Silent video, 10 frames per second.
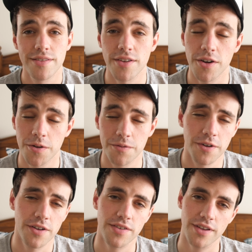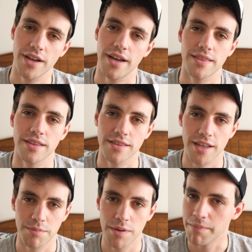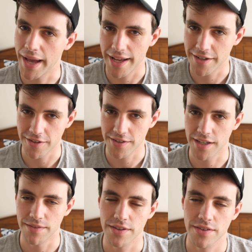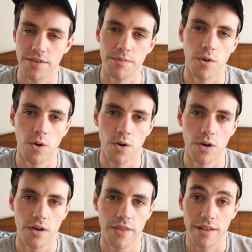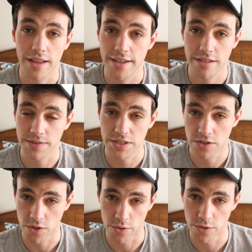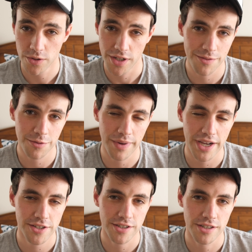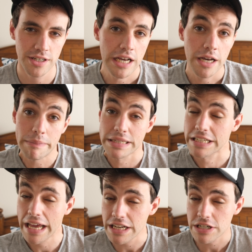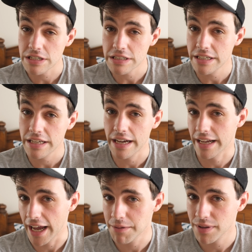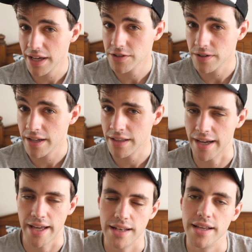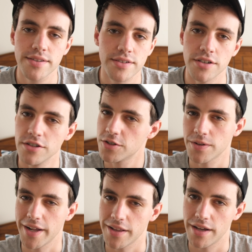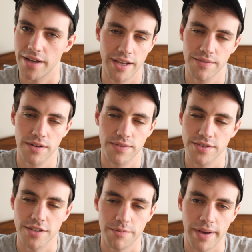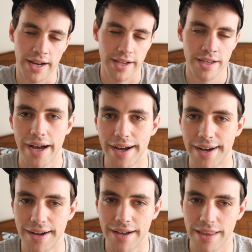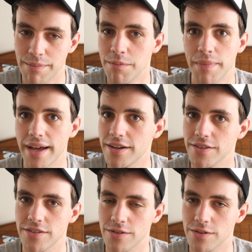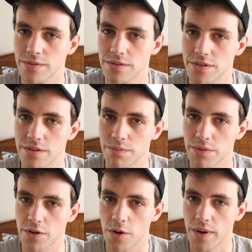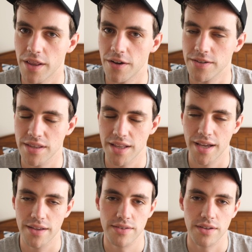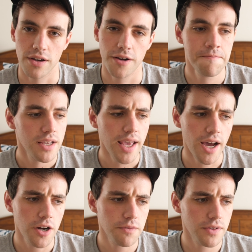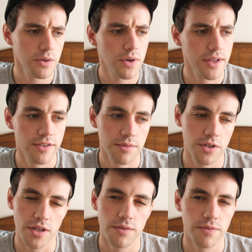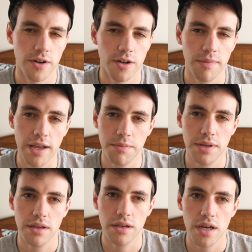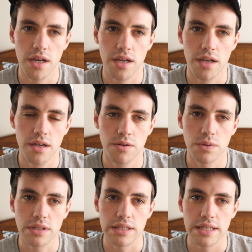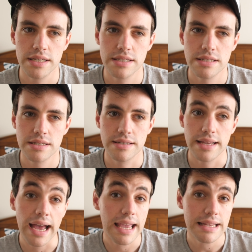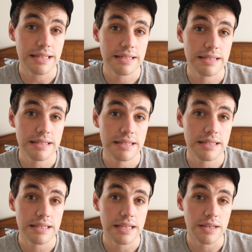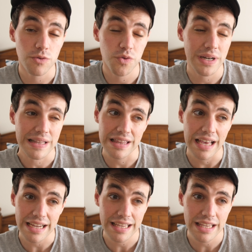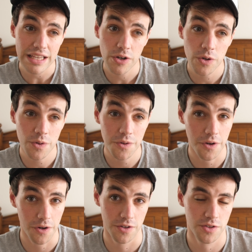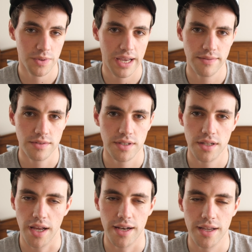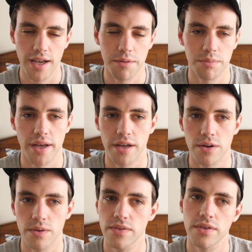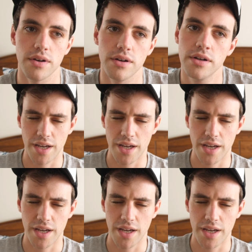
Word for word: So firstly, I think they'd be mad not to give us some more The Last of Us 2 information, potentially a gameplay trailer, at least a new trailer, even if it's cinematic. Uh, they'd be mad not to, to throw one of those in there. So yeah, hopefully we'll get some new info, maybe a release date if we're lucky, who knows? We haven't seen any gameplay at all, so.